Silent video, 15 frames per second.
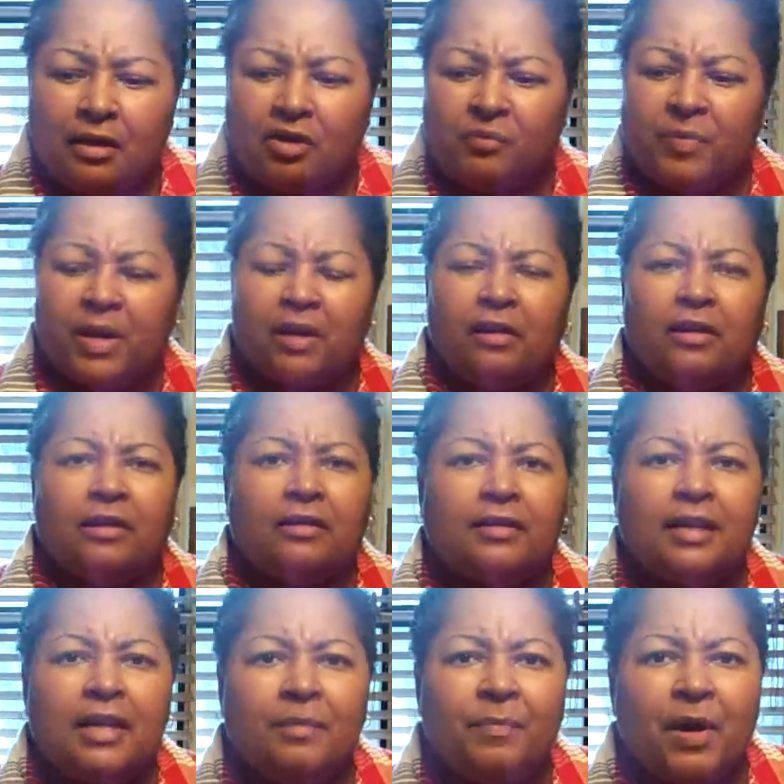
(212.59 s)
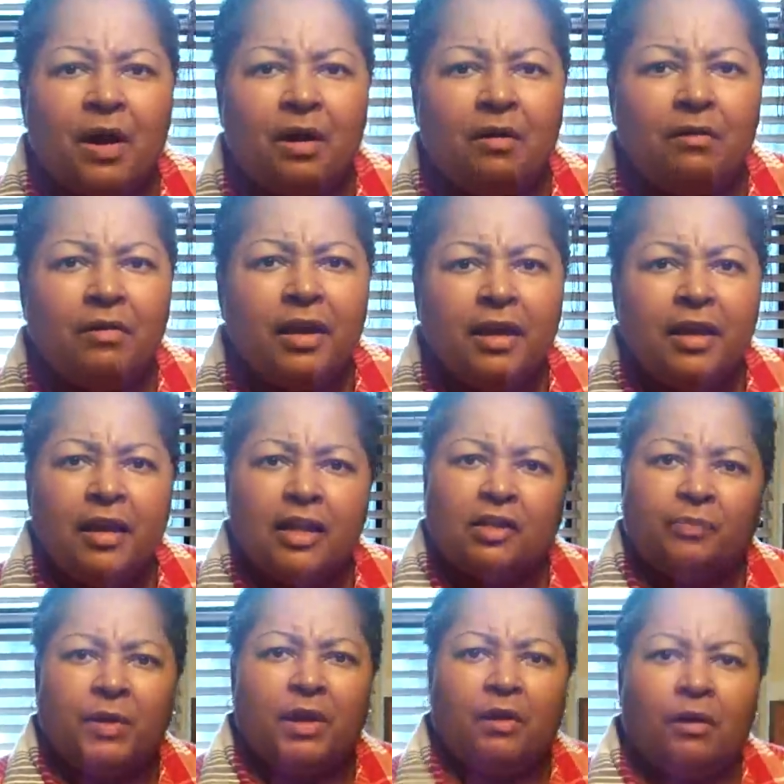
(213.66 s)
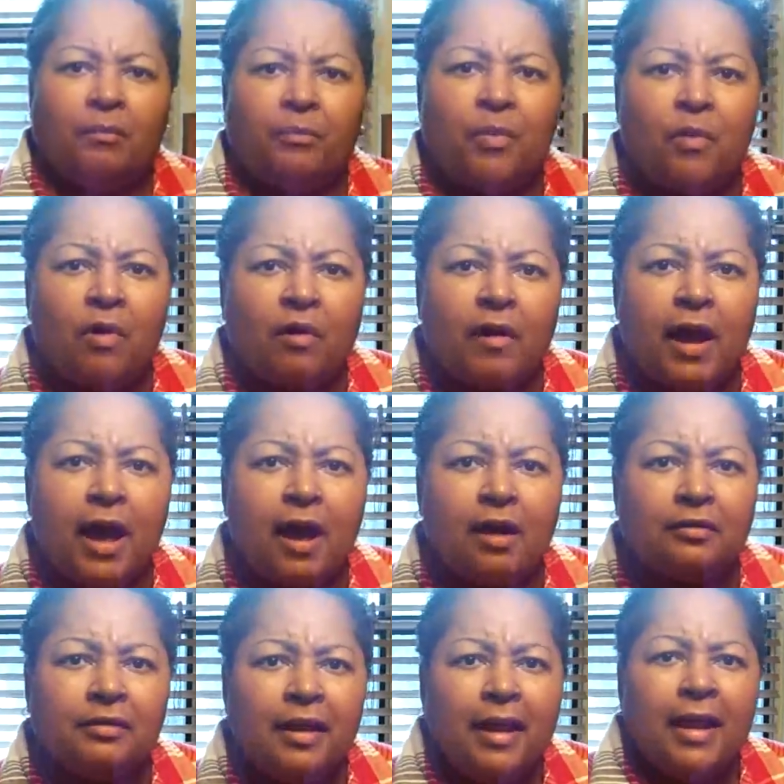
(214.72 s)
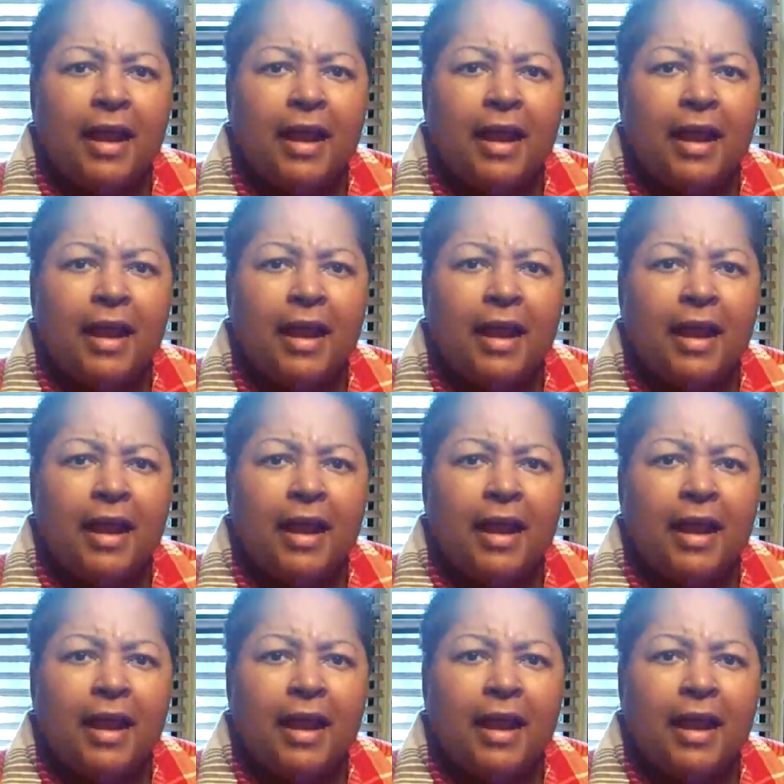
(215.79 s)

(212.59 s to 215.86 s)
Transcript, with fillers: It's better than T-bone. It's better than porterhouse.